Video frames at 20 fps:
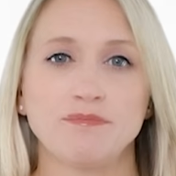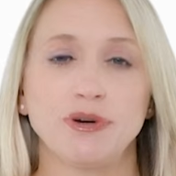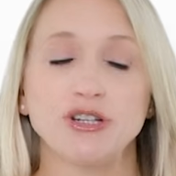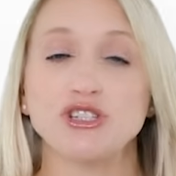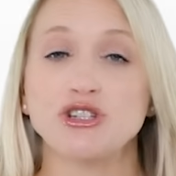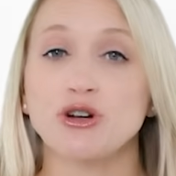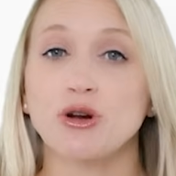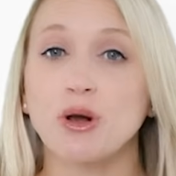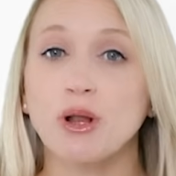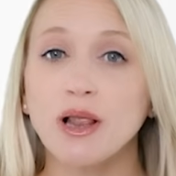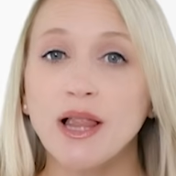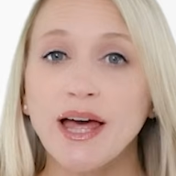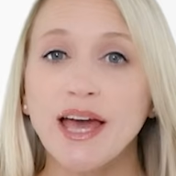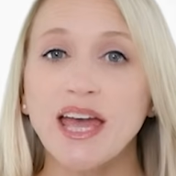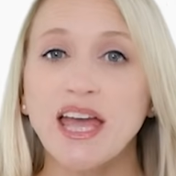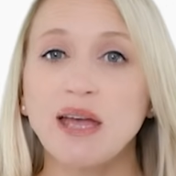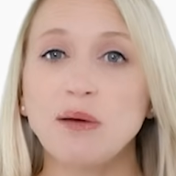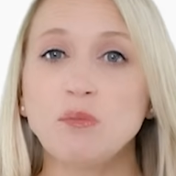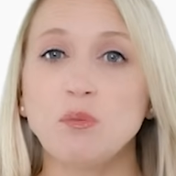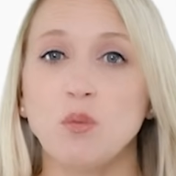but your
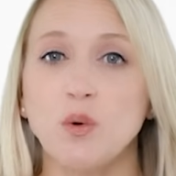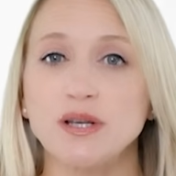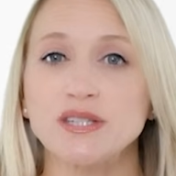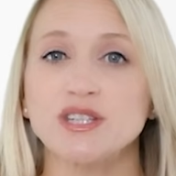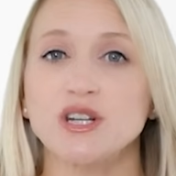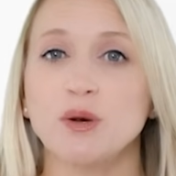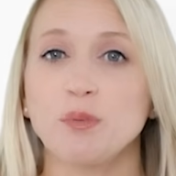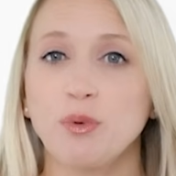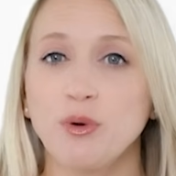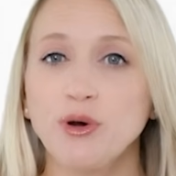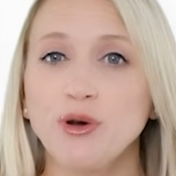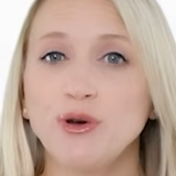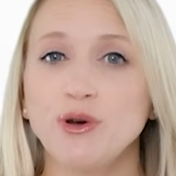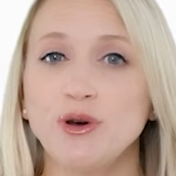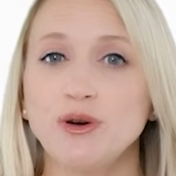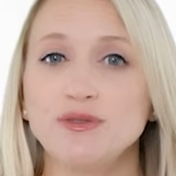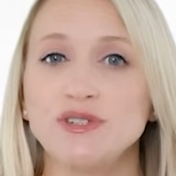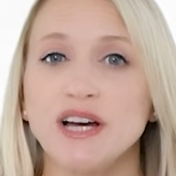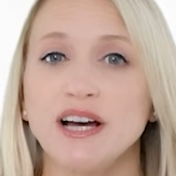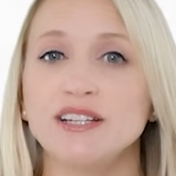claim wasn't
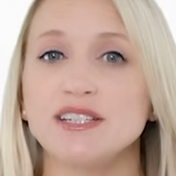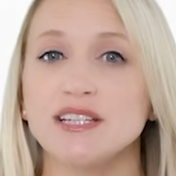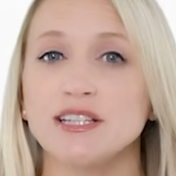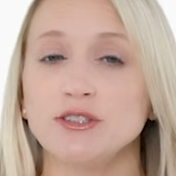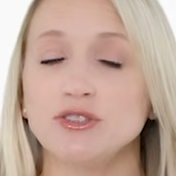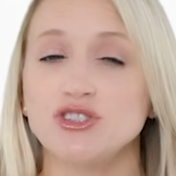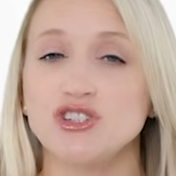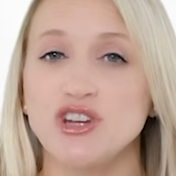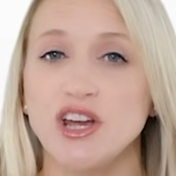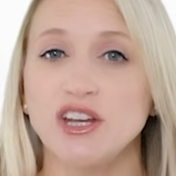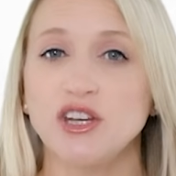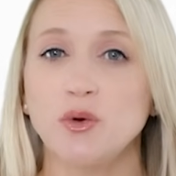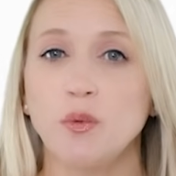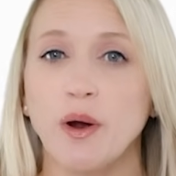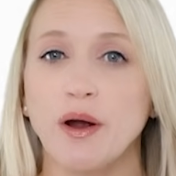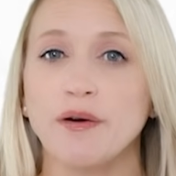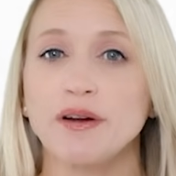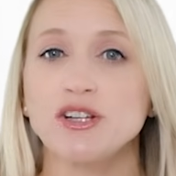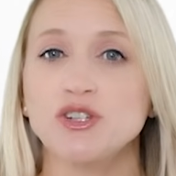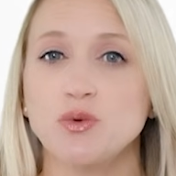approved until
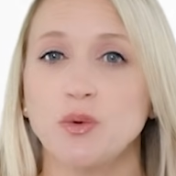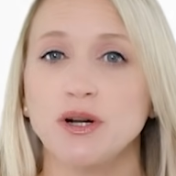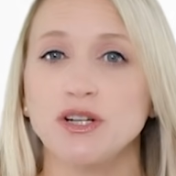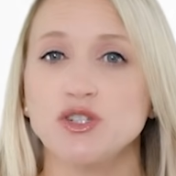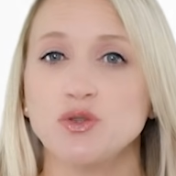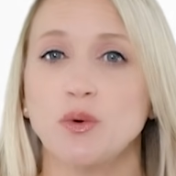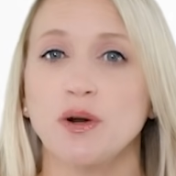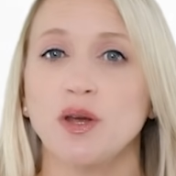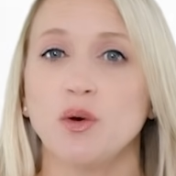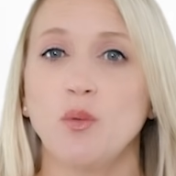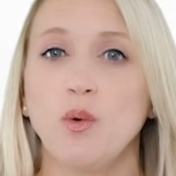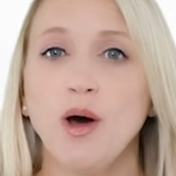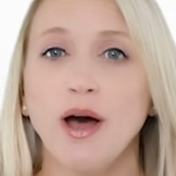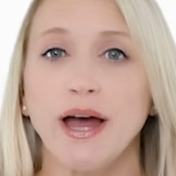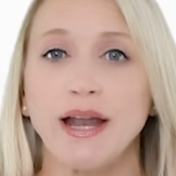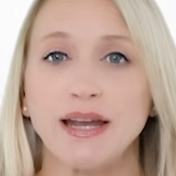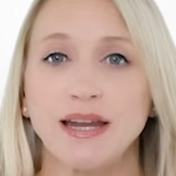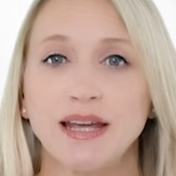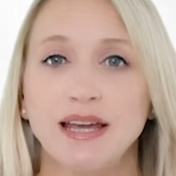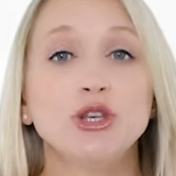January
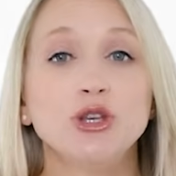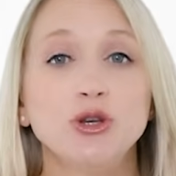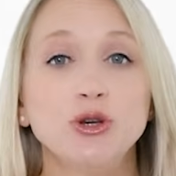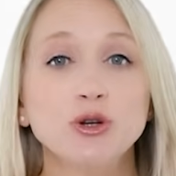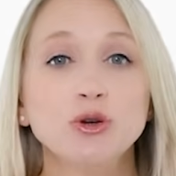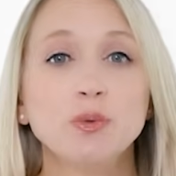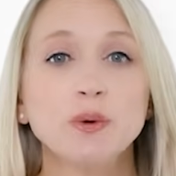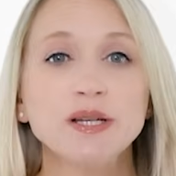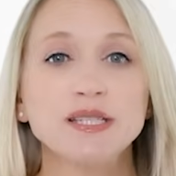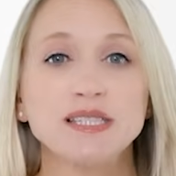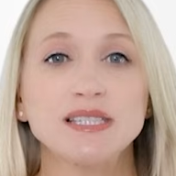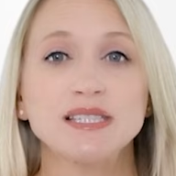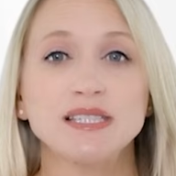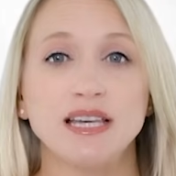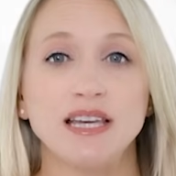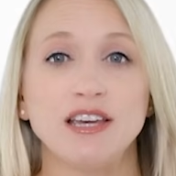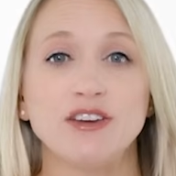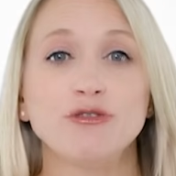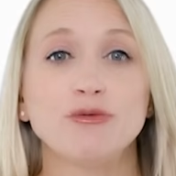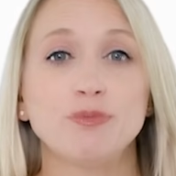2021, you'd
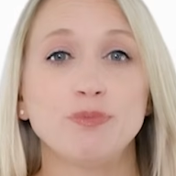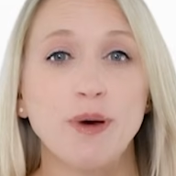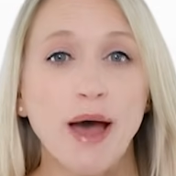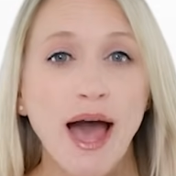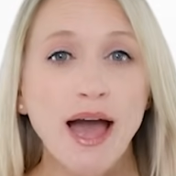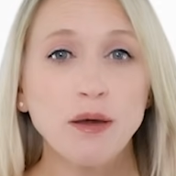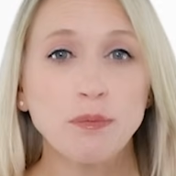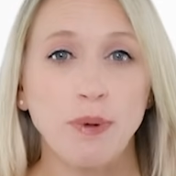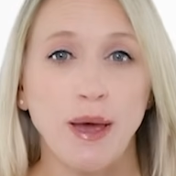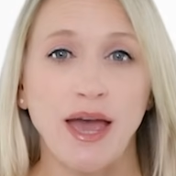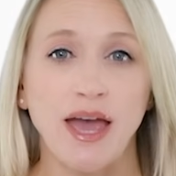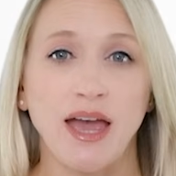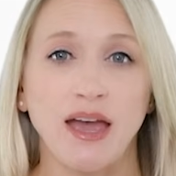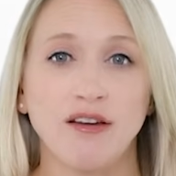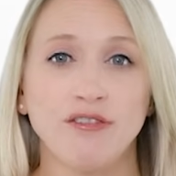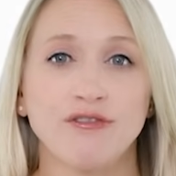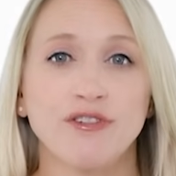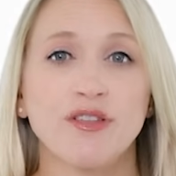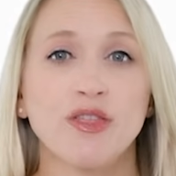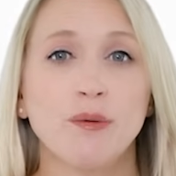receive back
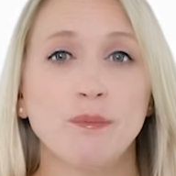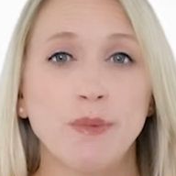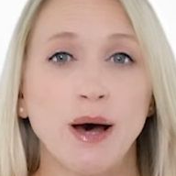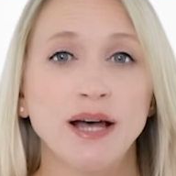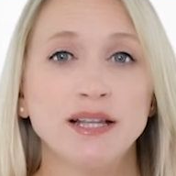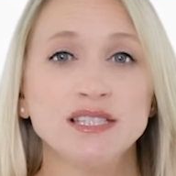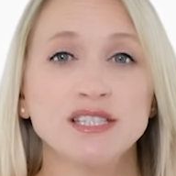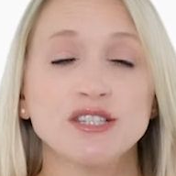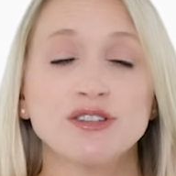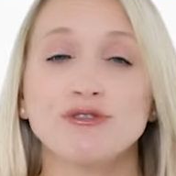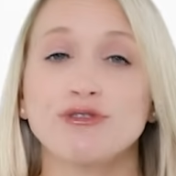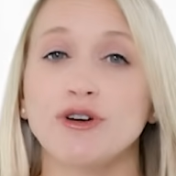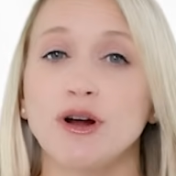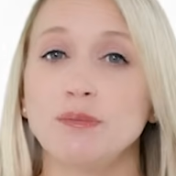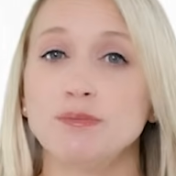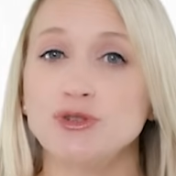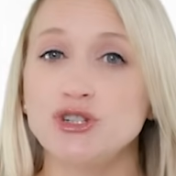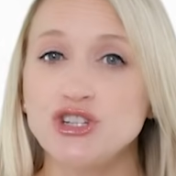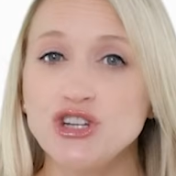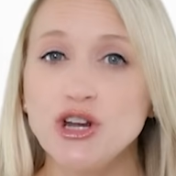pay for the months
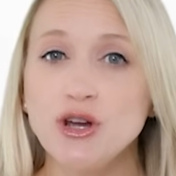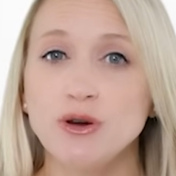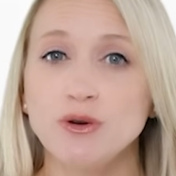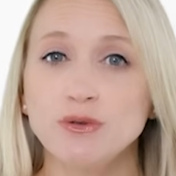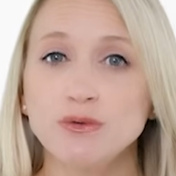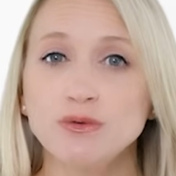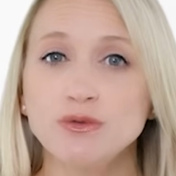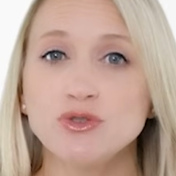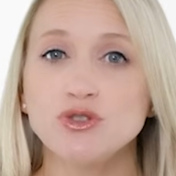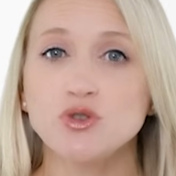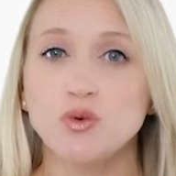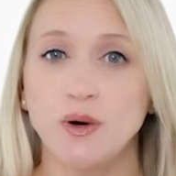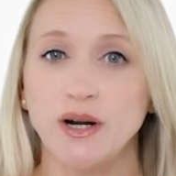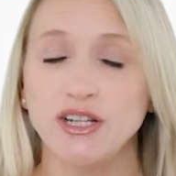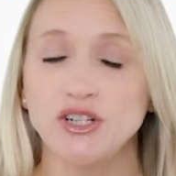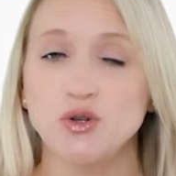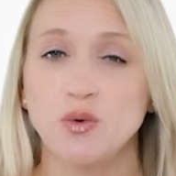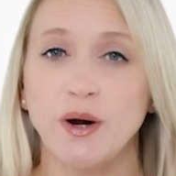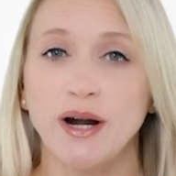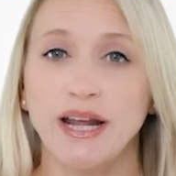from June
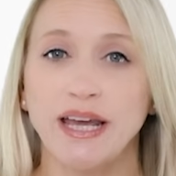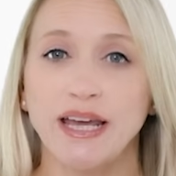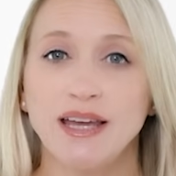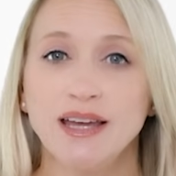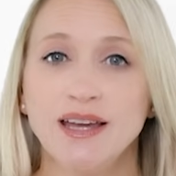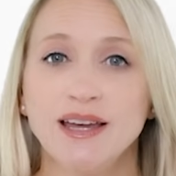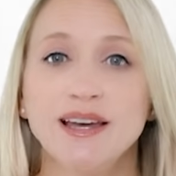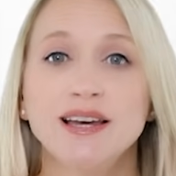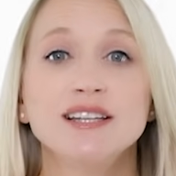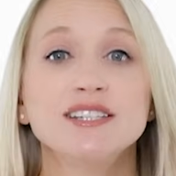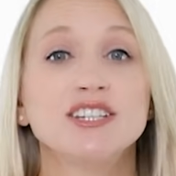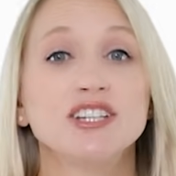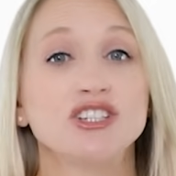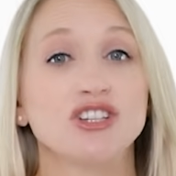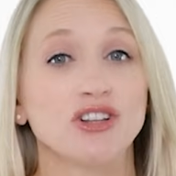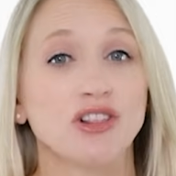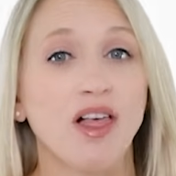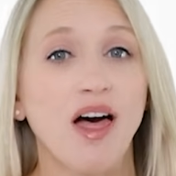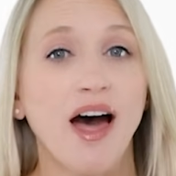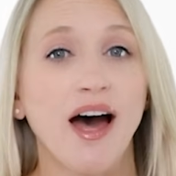2020 to
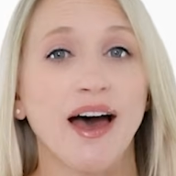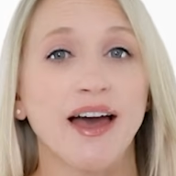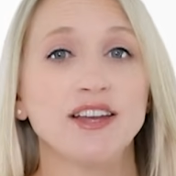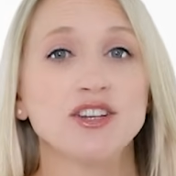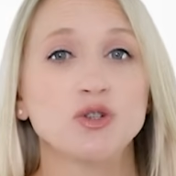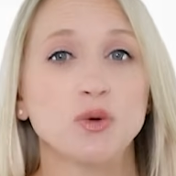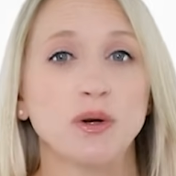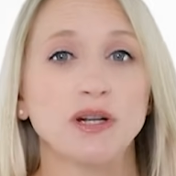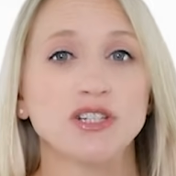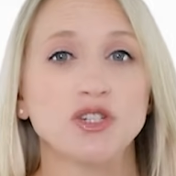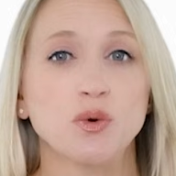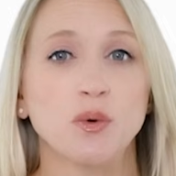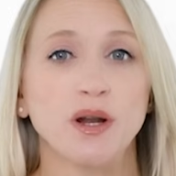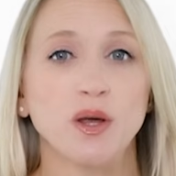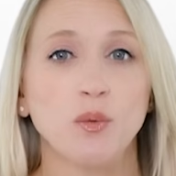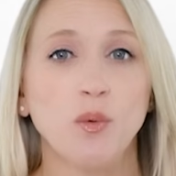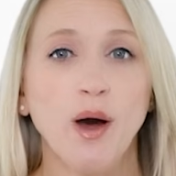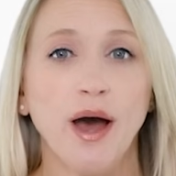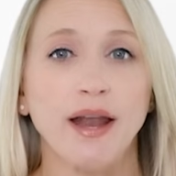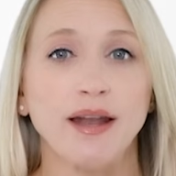July
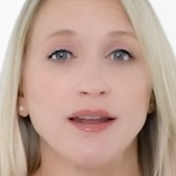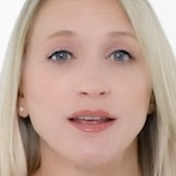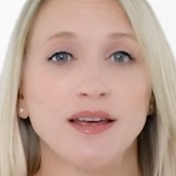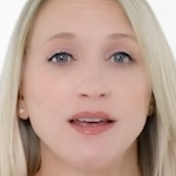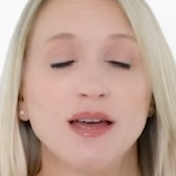2021,